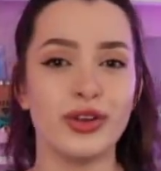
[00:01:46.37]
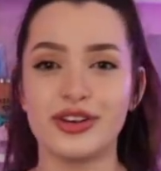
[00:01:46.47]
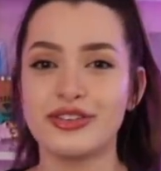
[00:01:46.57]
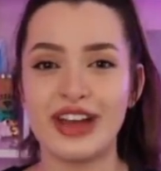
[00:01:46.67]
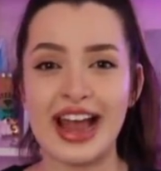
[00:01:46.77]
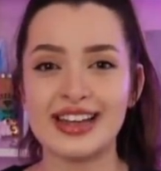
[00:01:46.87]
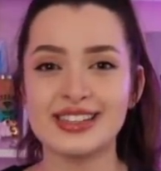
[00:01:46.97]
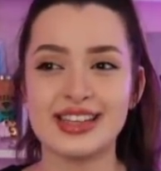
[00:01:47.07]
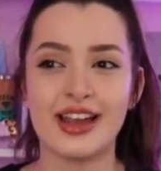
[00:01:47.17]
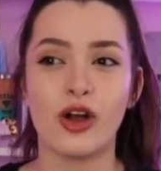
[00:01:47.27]
your
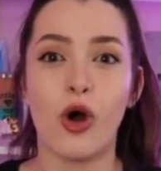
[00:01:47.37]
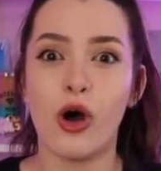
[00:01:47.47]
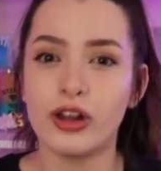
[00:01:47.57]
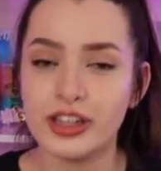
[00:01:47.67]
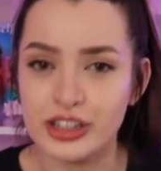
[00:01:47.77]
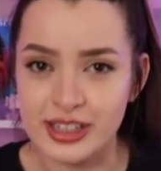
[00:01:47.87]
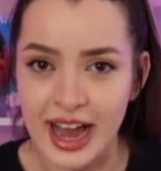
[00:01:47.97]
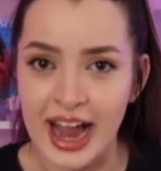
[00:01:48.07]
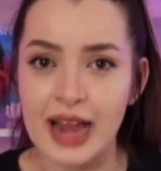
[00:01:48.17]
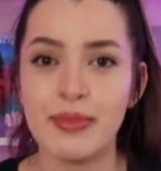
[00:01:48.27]
fans like all of your
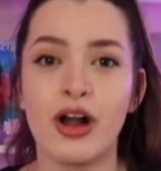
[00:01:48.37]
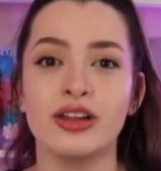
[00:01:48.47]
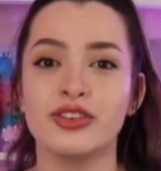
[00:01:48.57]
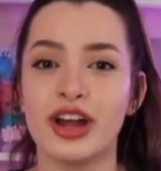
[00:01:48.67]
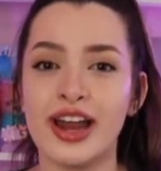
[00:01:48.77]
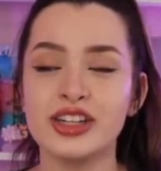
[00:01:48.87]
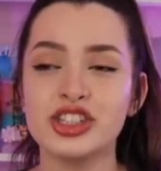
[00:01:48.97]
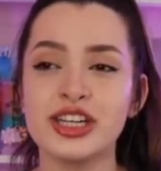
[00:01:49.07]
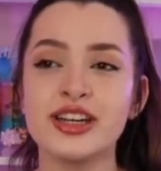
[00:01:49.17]
time, all of your energy.